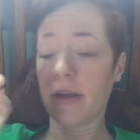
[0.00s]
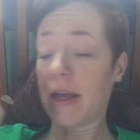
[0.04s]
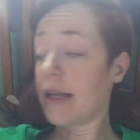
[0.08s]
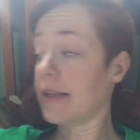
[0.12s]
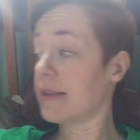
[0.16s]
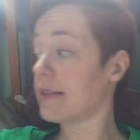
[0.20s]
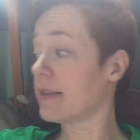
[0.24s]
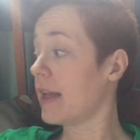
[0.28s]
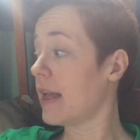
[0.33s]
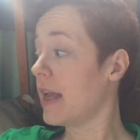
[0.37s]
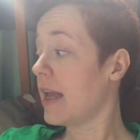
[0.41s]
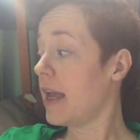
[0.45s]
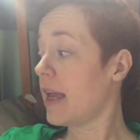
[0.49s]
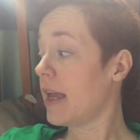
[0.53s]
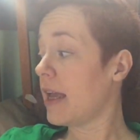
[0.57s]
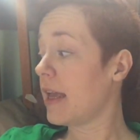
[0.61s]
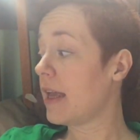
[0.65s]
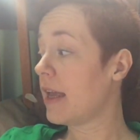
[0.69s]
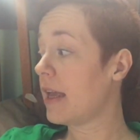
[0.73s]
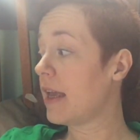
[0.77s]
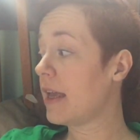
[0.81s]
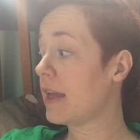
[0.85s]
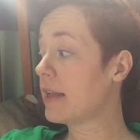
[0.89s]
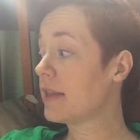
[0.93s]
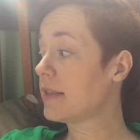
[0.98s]
you guys.
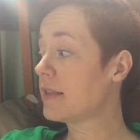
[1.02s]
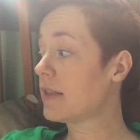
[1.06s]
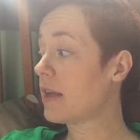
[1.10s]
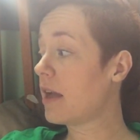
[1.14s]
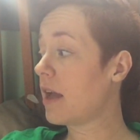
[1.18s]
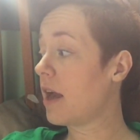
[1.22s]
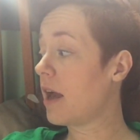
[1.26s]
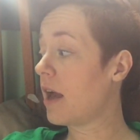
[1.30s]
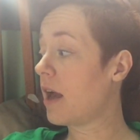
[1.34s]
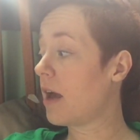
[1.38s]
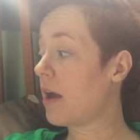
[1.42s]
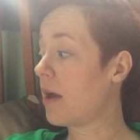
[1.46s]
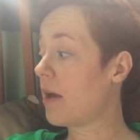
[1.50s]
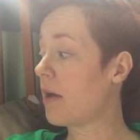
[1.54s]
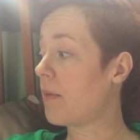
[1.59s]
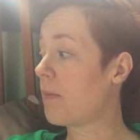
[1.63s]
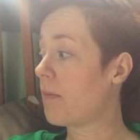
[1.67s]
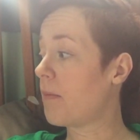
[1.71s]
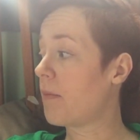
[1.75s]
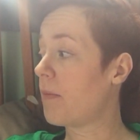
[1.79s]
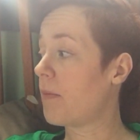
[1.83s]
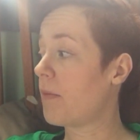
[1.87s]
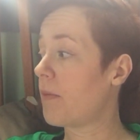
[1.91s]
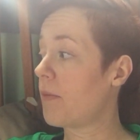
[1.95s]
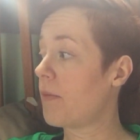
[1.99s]
It,
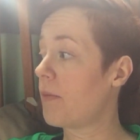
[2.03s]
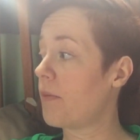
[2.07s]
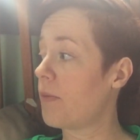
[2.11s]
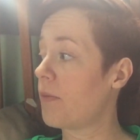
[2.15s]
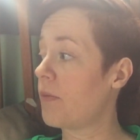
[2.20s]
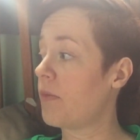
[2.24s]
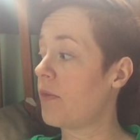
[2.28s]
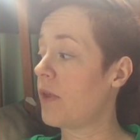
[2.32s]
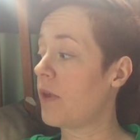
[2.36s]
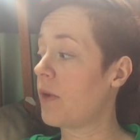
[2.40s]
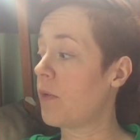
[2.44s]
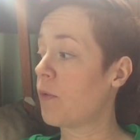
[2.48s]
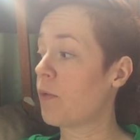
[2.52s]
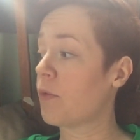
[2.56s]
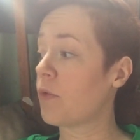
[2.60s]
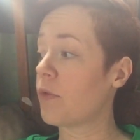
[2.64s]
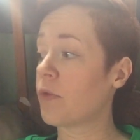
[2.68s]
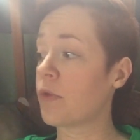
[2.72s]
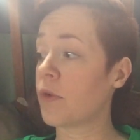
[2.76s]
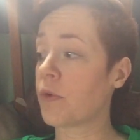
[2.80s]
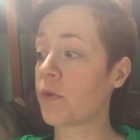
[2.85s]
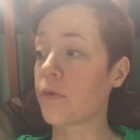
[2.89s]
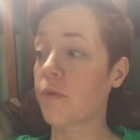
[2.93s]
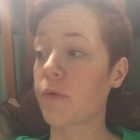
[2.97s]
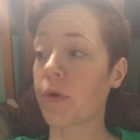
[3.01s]
the
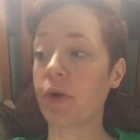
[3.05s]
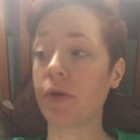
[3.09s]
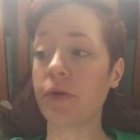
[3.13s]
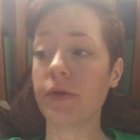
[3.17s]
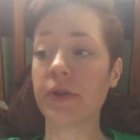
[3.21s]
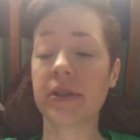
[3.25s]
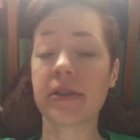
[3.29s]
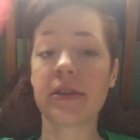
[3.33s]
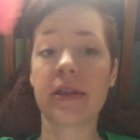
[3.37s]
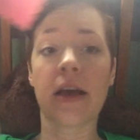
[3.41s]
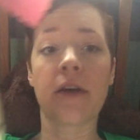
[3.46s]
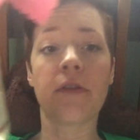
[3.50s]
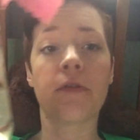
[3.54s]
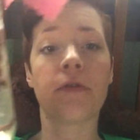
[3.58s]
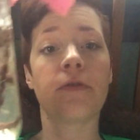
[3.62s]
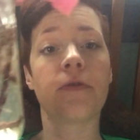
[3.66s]
roots that